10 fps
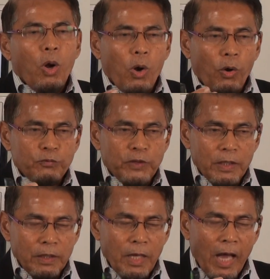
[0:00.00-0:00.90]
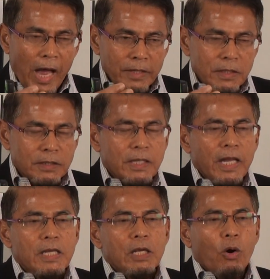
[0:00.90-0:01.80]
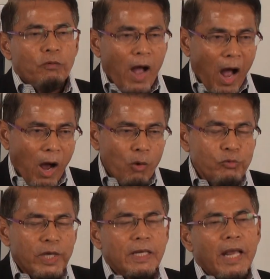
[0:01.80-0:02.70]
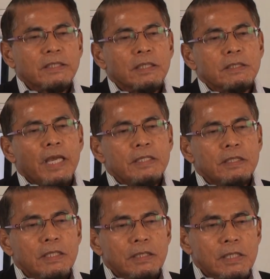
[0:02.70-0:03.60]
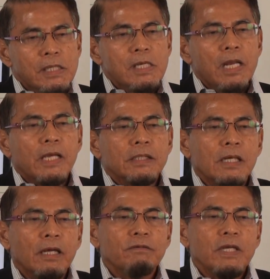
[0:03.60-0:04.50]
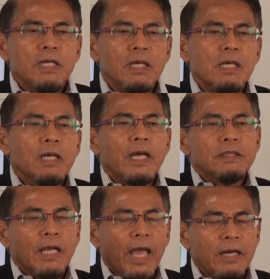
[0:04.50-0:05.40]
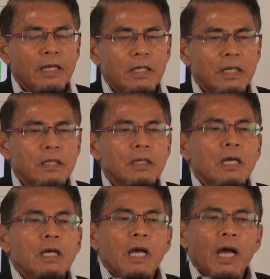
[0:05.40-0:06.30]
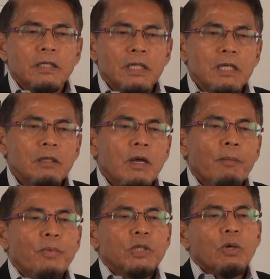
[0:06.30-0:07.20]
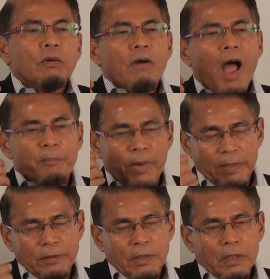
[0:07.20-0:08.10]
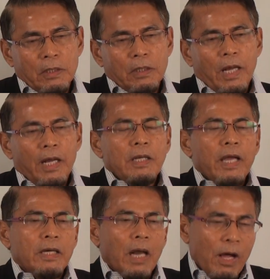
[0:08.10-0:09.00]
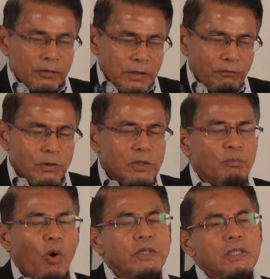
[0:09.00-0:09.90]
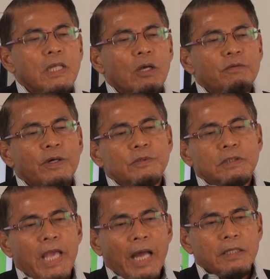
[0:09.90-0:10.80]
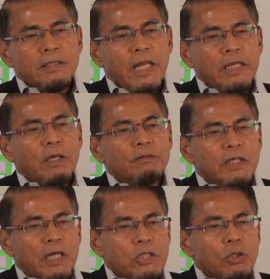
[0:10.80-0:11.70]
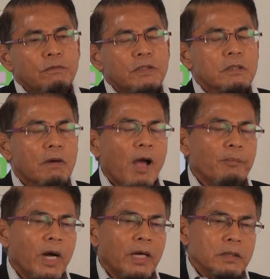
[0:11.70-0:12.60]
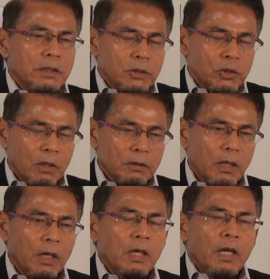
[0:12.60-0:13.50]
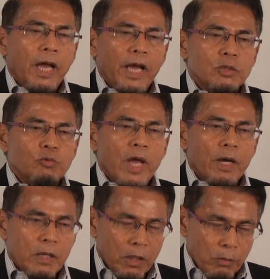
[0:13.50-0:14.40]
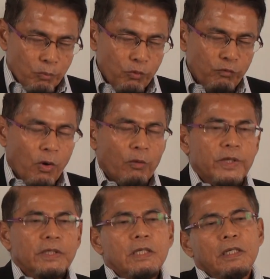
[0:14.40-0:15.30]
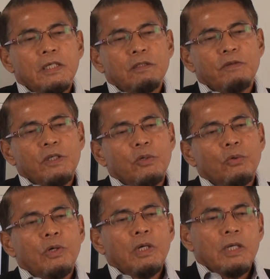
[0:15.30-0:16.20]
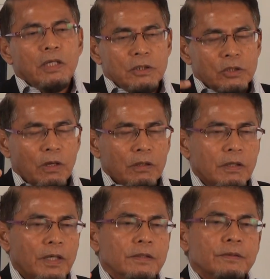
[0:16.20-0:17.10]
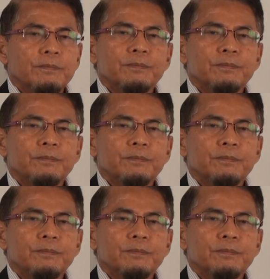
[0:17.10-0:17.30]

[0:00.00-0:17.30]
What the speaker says: of the understanding of how we can exercise this deen as a loving deen, as a caring deen, a deen based on rahmah. And I'll give you small detail about the understanding of the nature of this rahmah, inshallah, as we move forward in the next video, inshallah.